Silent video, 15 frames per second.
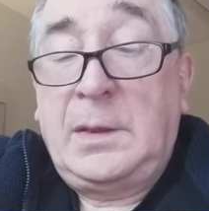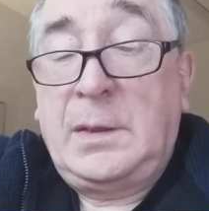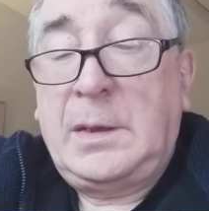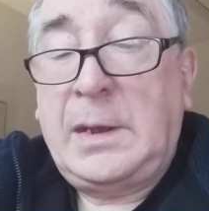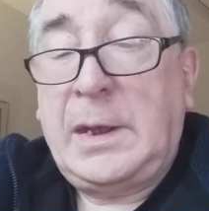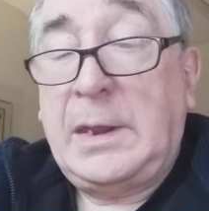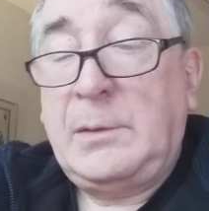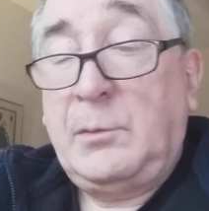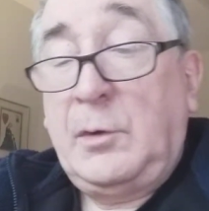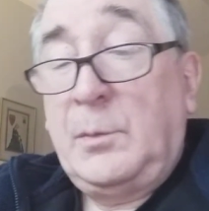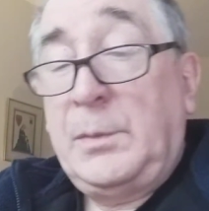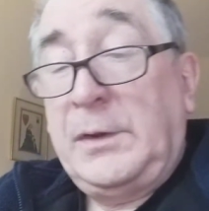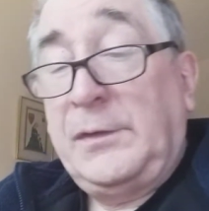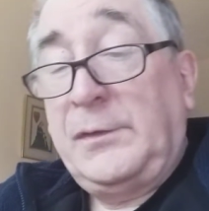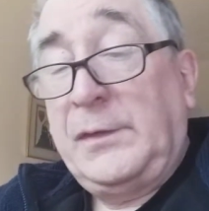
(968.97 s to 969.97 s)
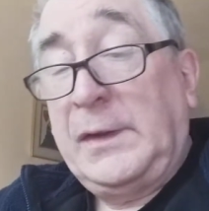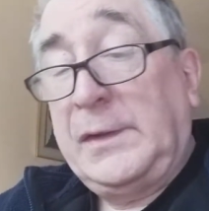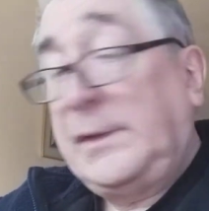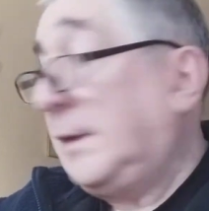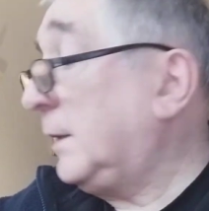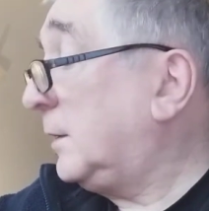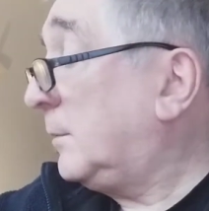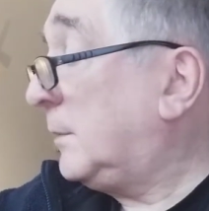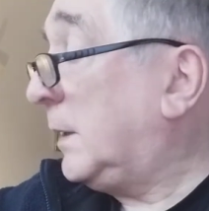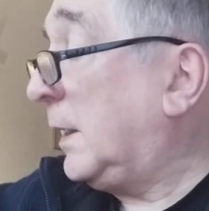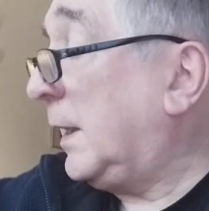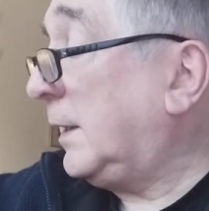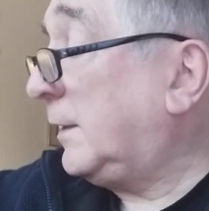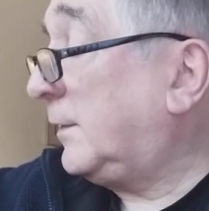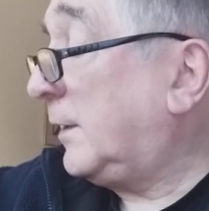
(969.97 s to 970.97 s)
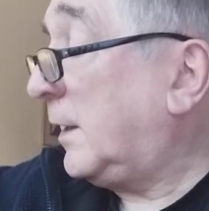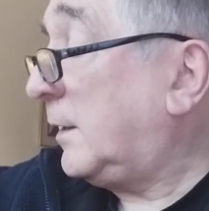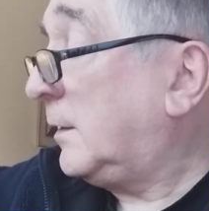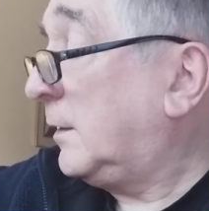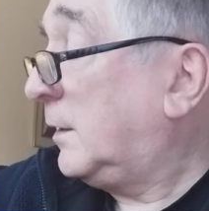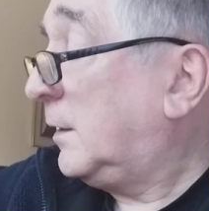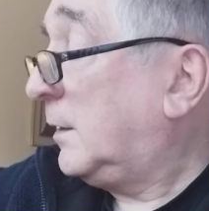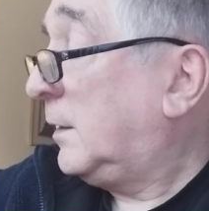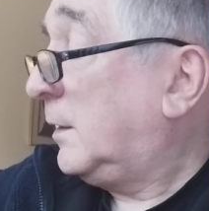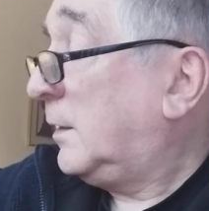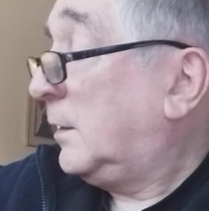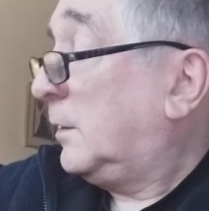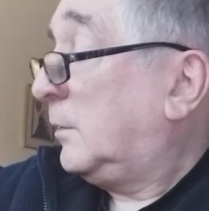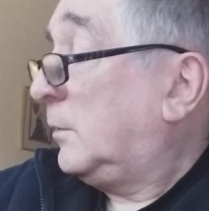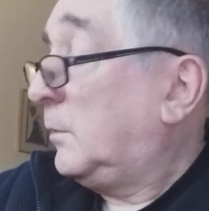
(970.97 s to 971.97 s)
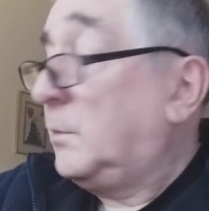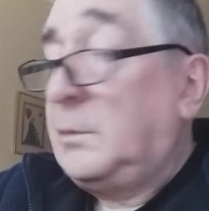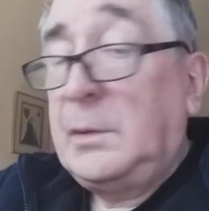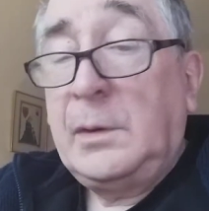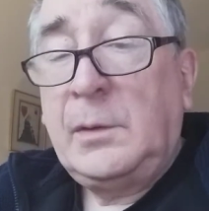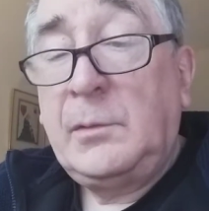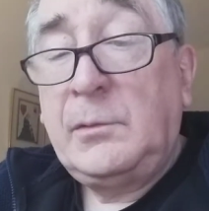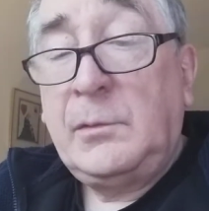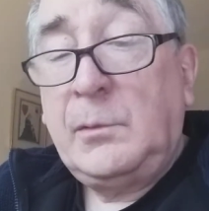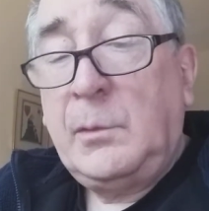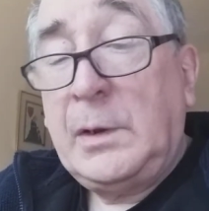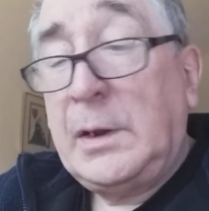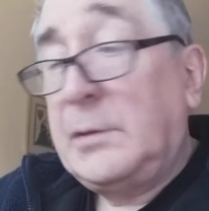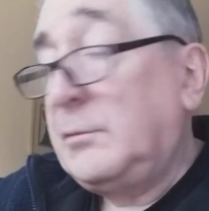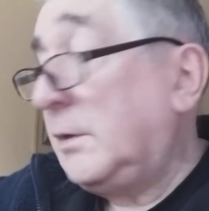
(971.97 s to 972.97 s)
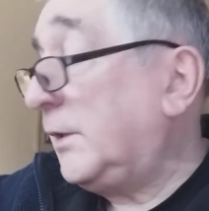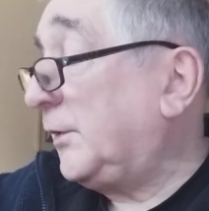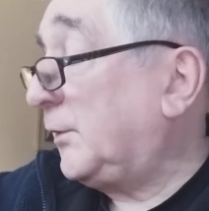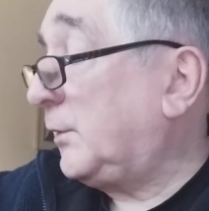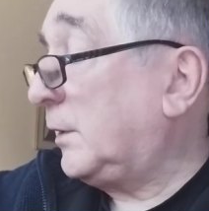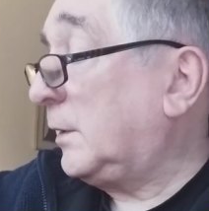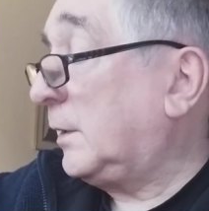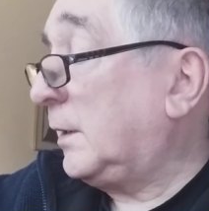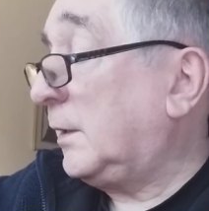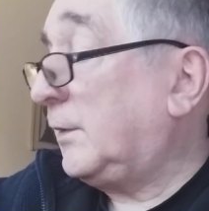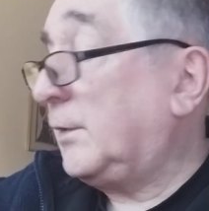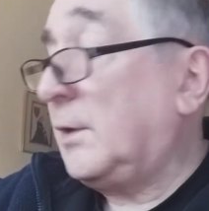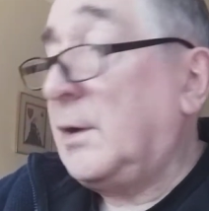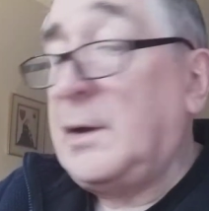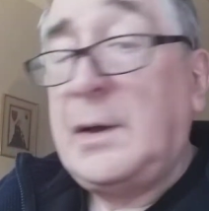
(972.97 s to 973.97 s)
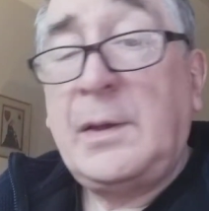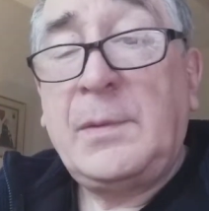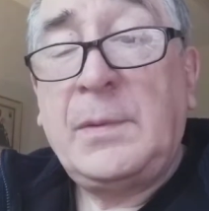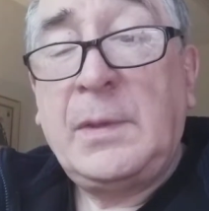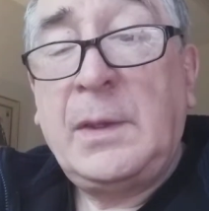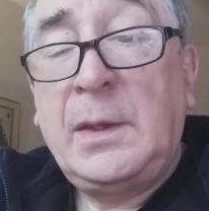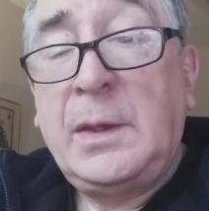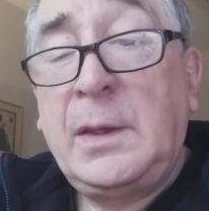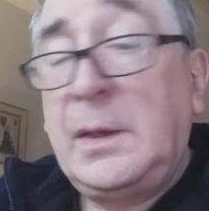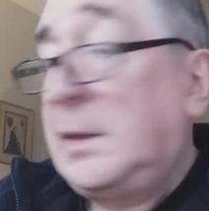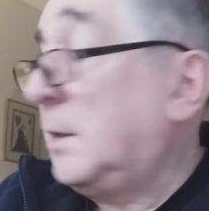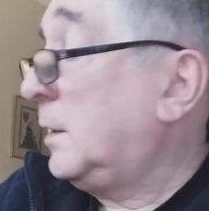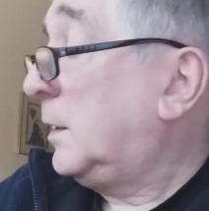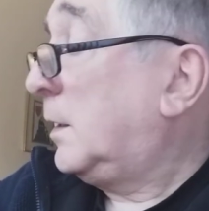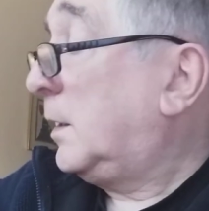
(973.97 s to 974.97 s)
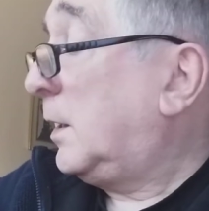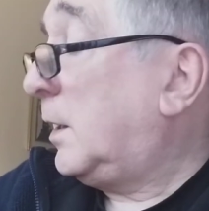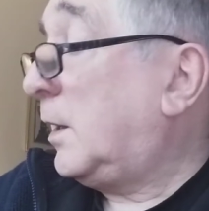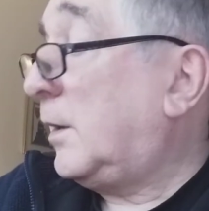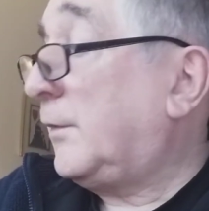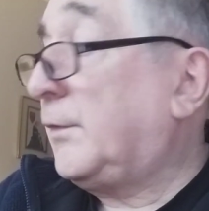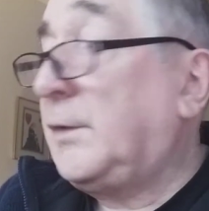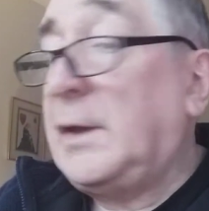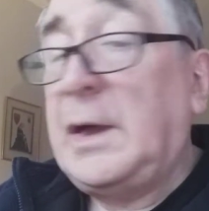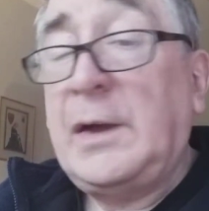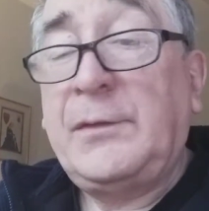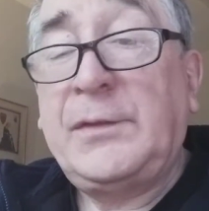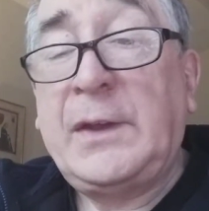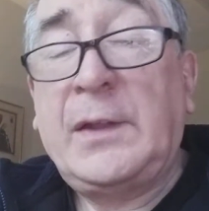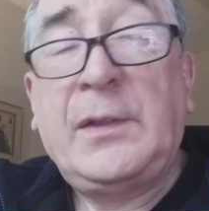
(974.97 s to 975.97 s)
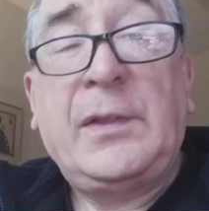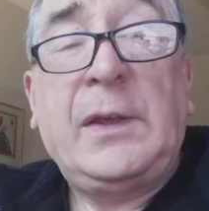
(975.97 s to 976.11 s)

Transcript: and we'll be fitting them later when I restring the guitar after I've done